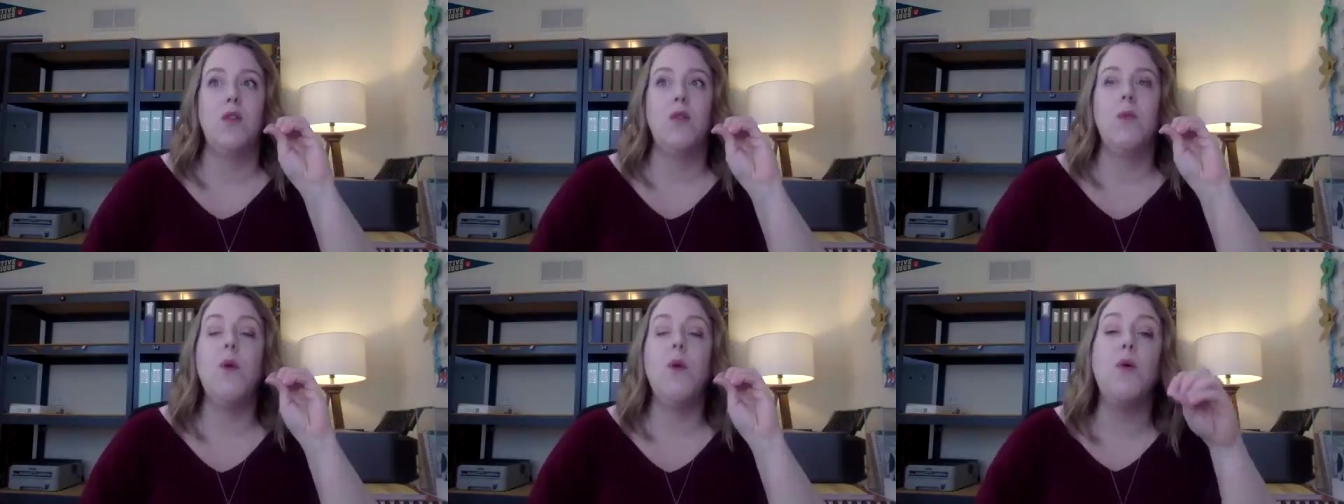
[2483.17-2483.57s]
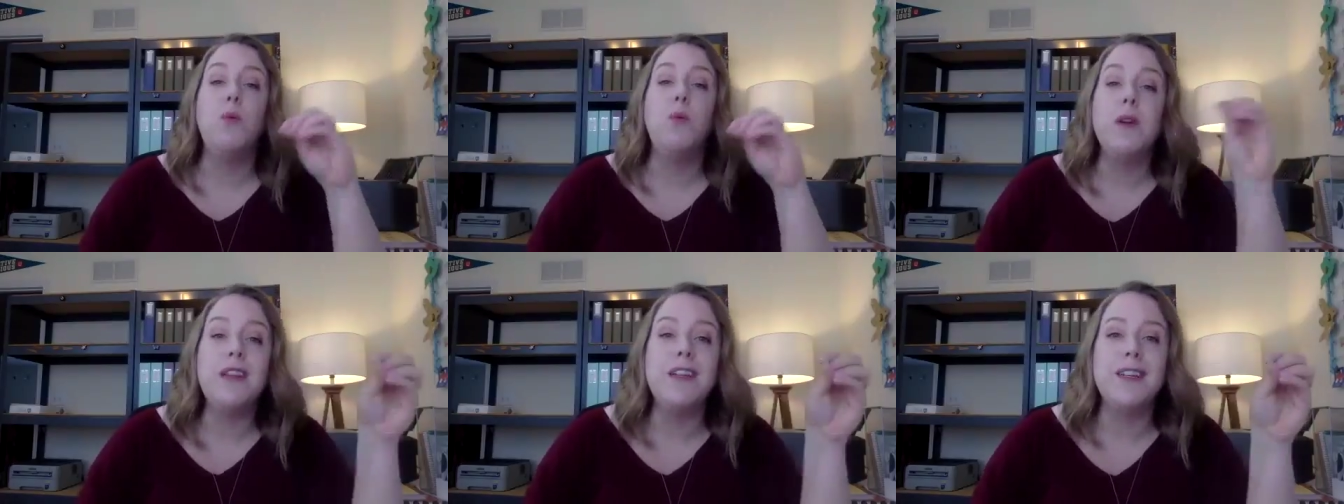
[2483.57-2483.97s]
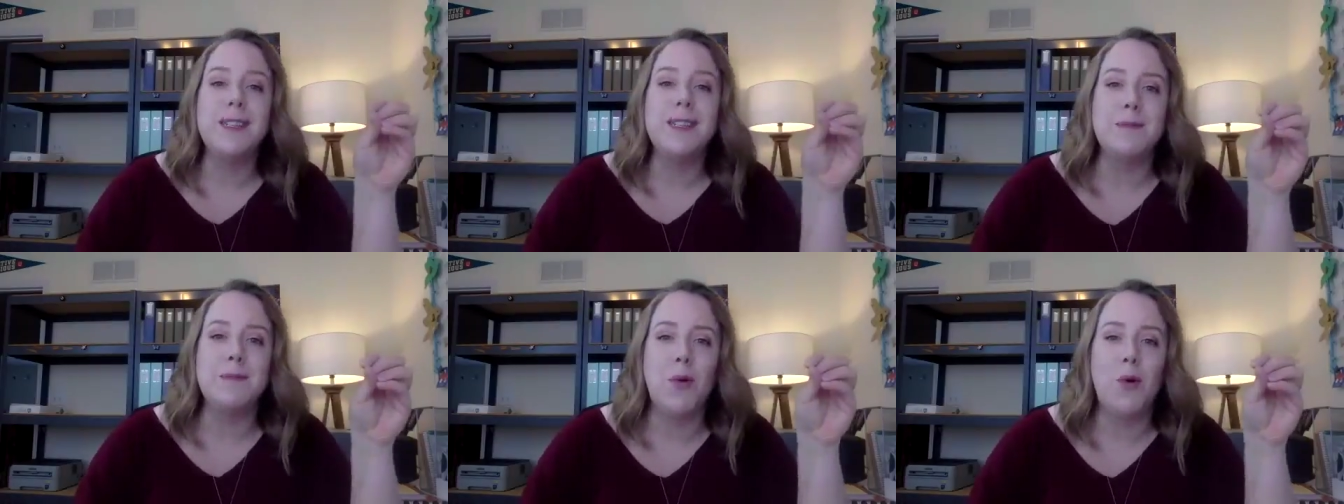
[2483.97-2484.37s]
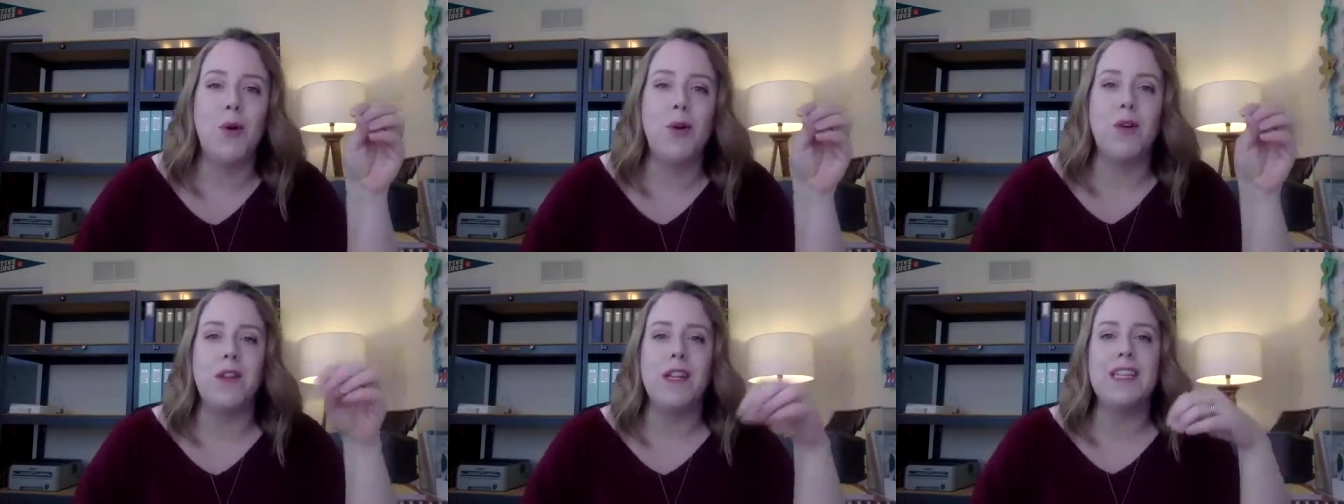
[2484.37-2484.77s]
what really is
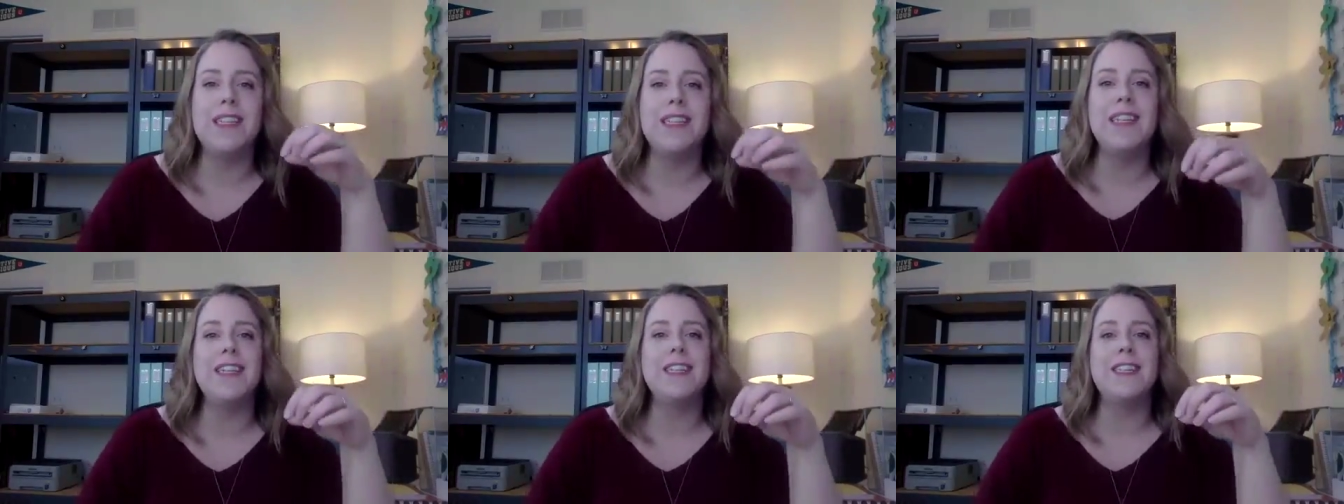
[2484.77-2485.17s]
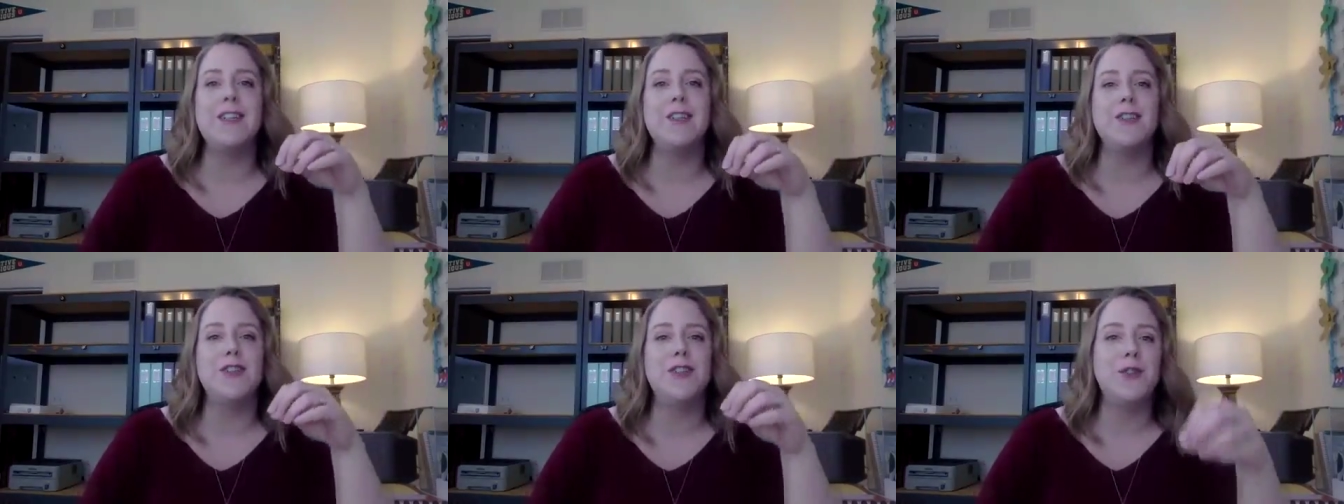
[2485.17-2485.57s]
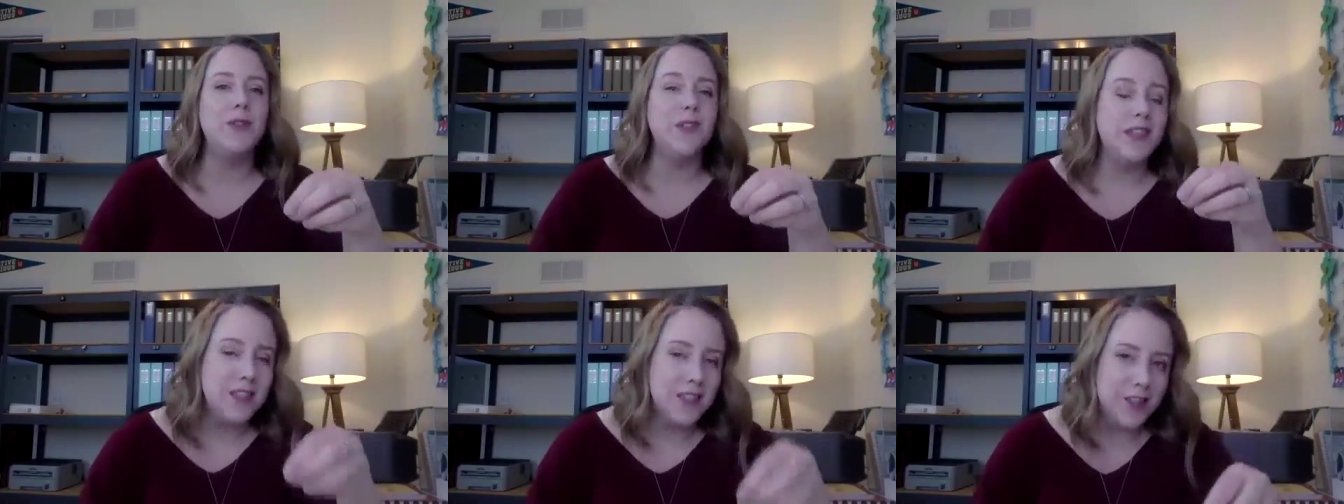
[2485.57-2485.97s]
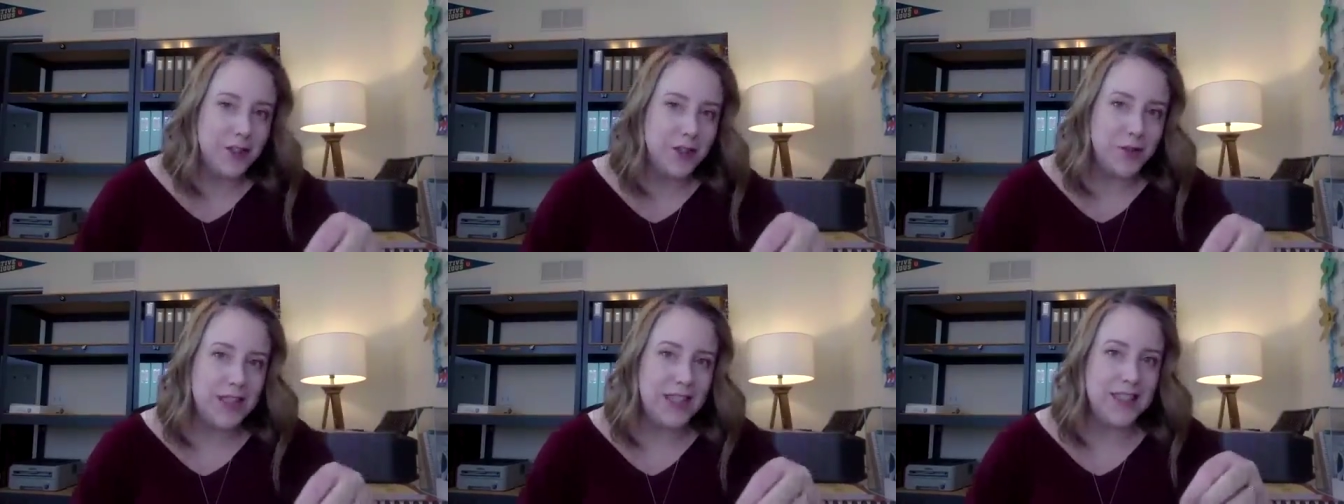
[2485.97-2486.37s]
important. These things that you're choosing to
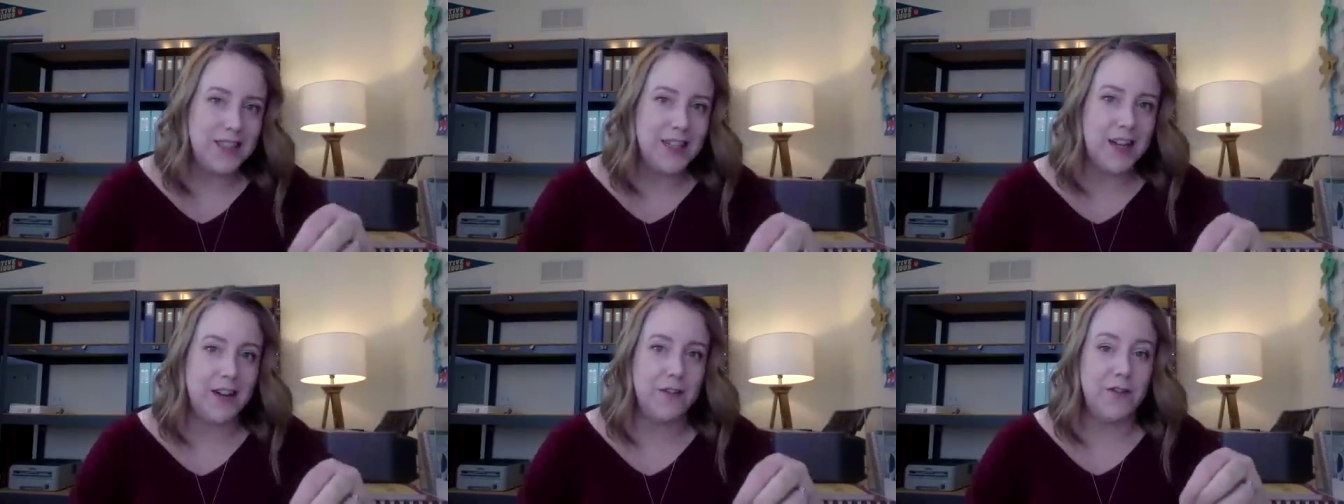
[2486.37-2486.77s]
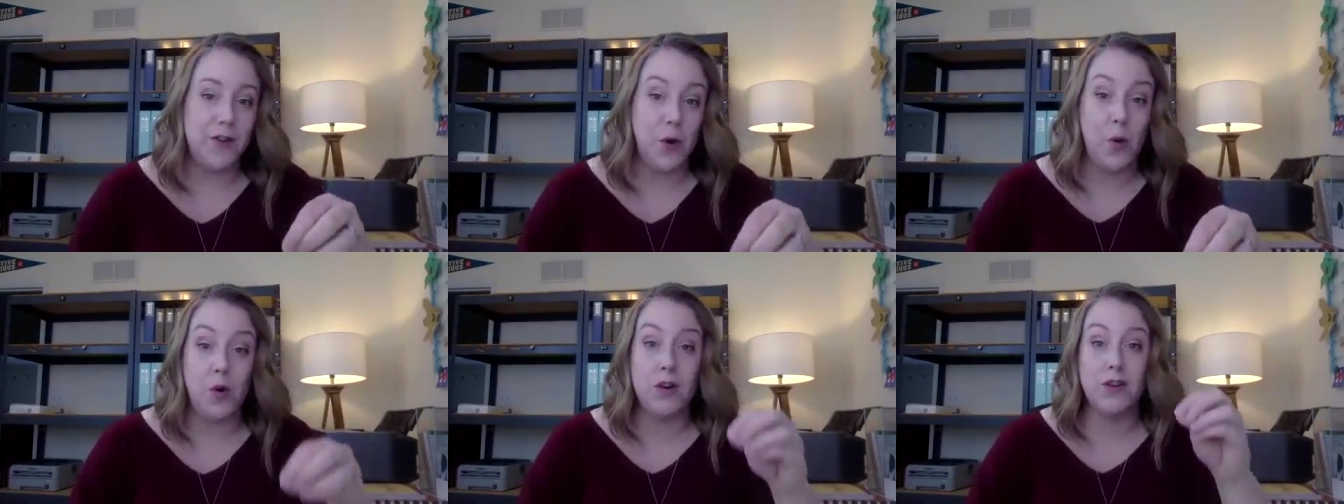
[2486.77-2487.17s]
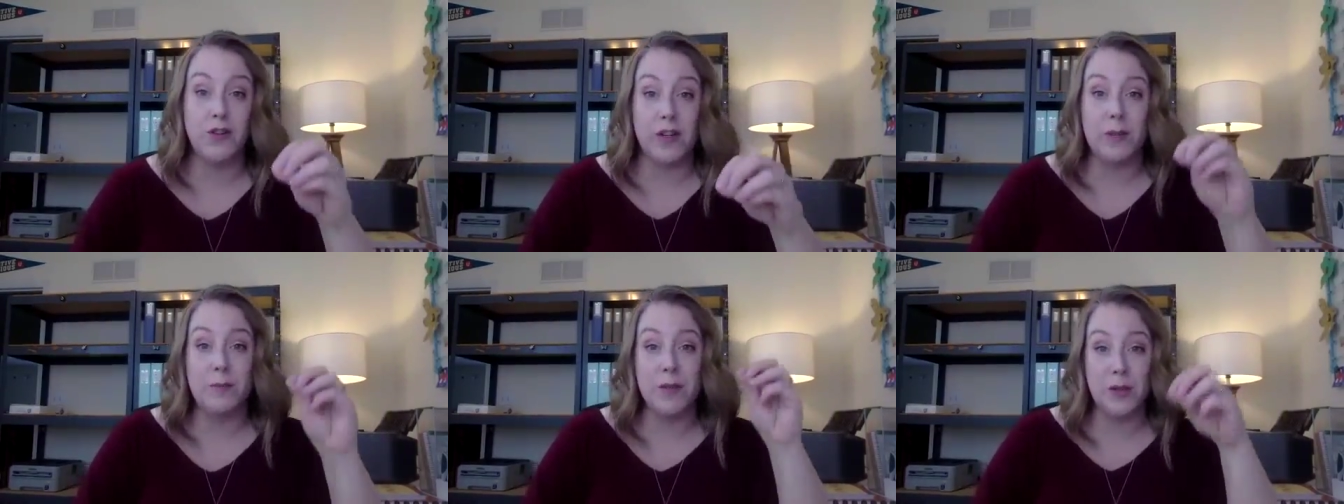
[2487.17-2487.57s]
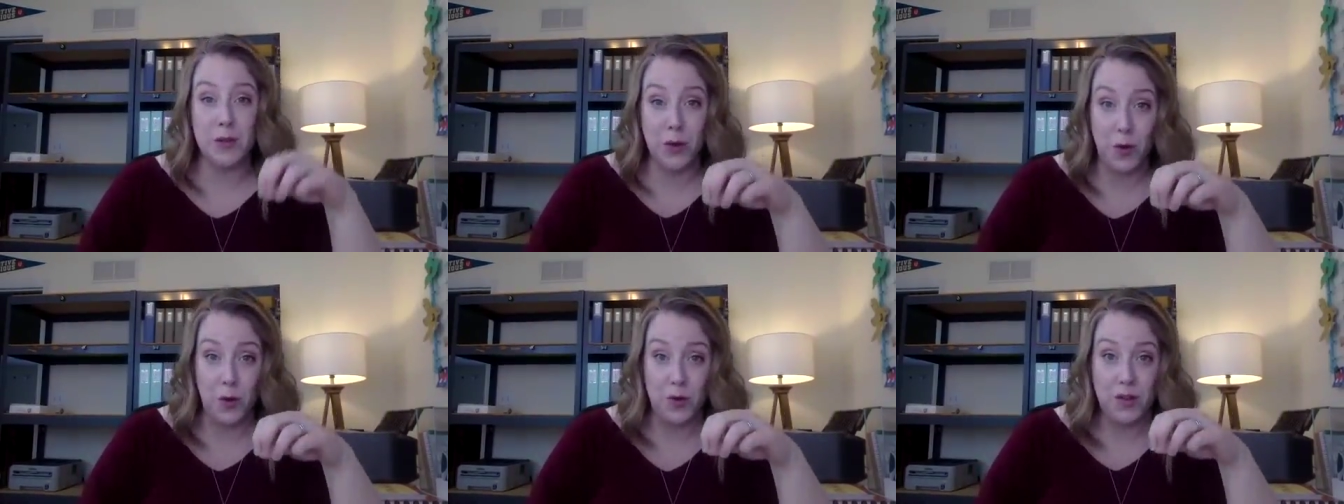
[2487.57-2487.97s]
do instead of your dreams and
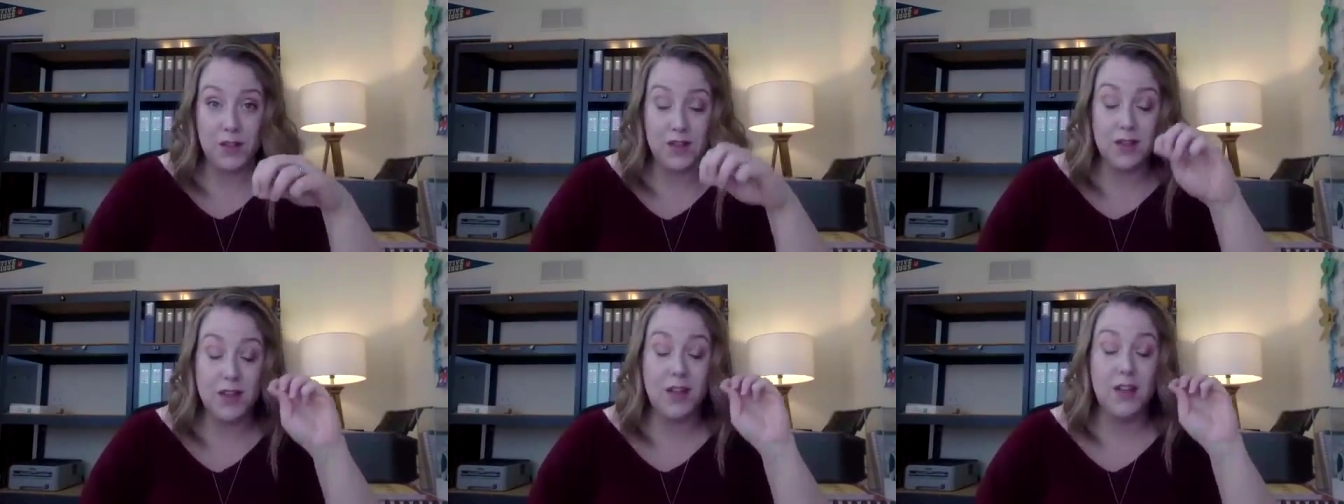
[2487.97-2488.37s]
goals,